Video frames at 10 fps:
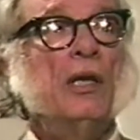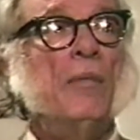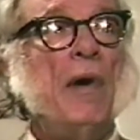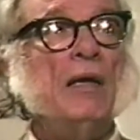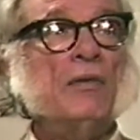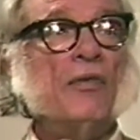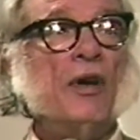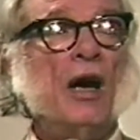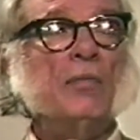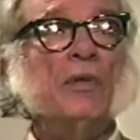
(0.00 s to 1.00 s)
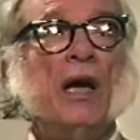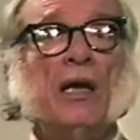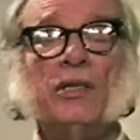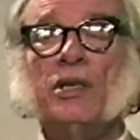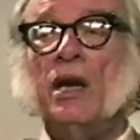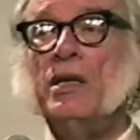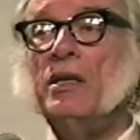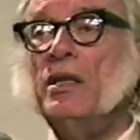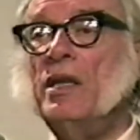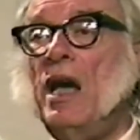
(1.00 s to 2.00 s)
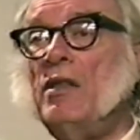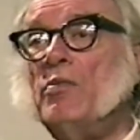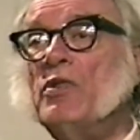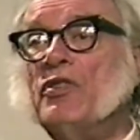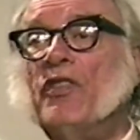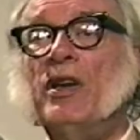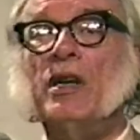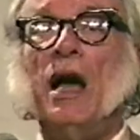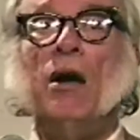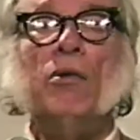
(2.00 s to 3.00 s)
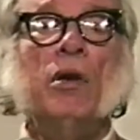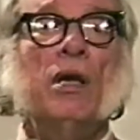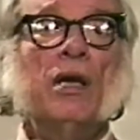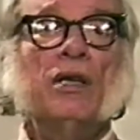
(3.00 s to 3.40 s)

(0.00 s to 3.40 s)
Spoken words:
The amount of carbon dioxide in the atmosphere now